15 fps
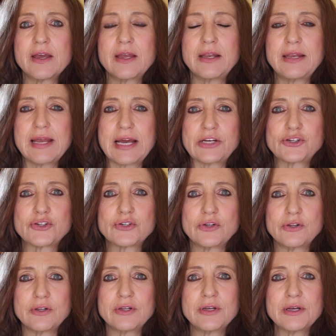
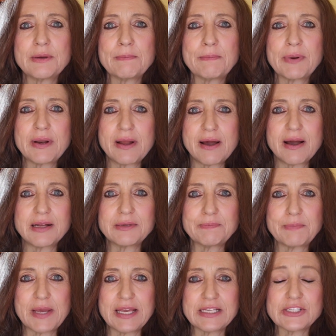natural
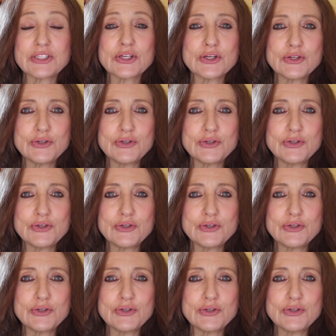plant-based